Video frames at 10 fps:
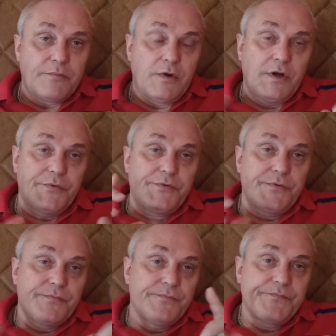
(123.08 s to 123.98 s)

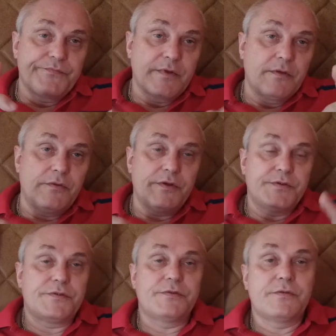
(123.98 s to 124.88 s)
about
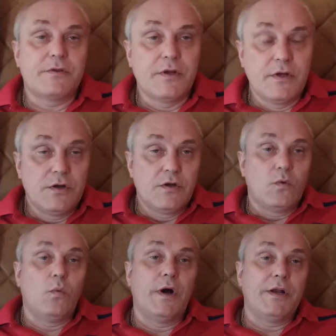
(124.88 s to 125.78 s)
this
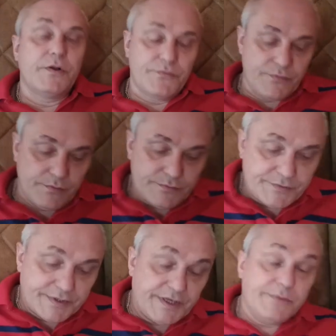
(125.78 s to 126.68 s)
wonderful
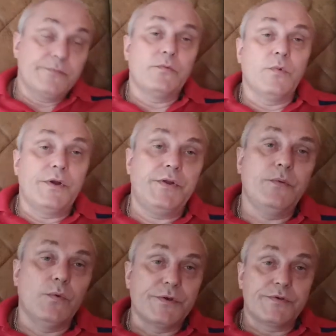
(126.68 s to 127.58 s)
time when he
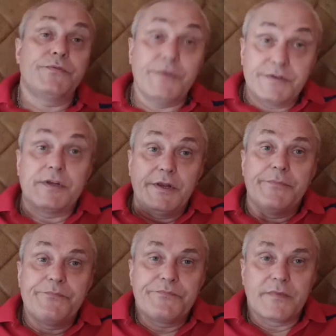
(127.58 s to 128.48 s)
was
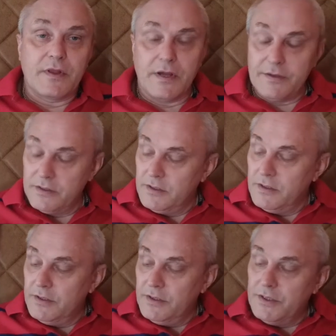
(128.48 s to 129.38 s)
physically, yeah,
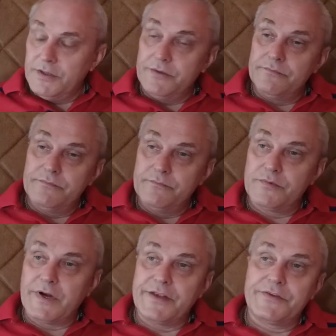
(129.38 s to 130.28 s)
in
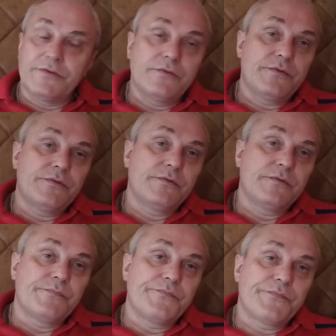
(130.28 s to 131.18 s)
presence,
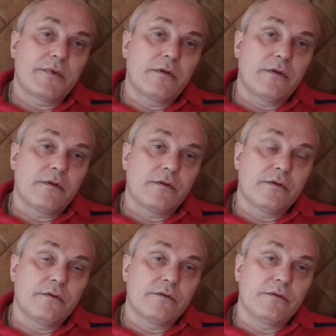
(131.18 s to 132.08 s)

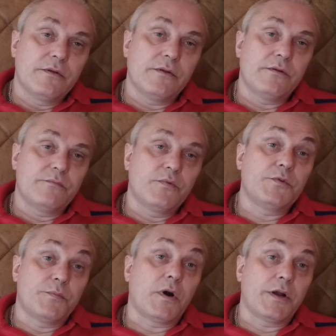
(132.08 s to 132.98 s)
in
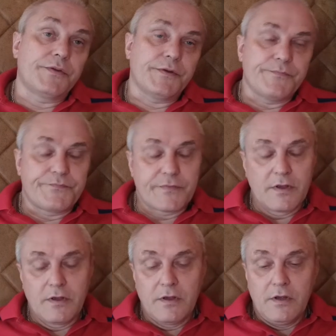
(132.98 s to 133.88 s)
put party.
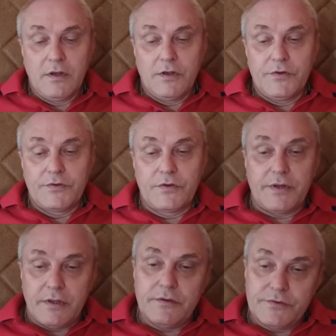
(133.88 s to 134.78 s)

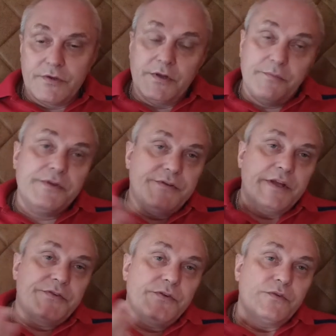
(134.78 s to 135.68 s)
So it means
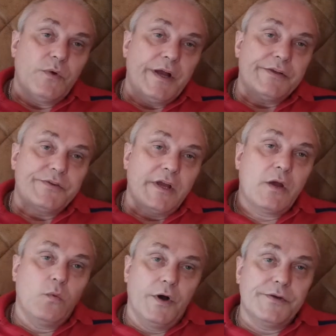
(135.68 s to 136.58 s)
that's the reason why I say I
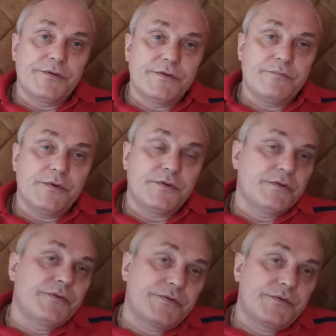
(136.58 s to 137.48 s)
was,
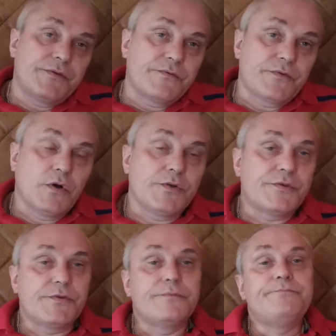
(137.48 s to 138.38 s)
because of
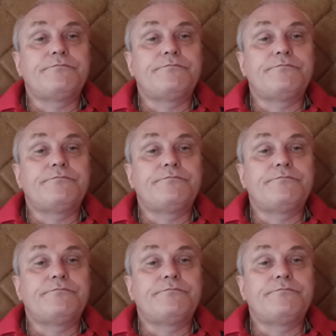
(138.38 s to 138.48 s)
course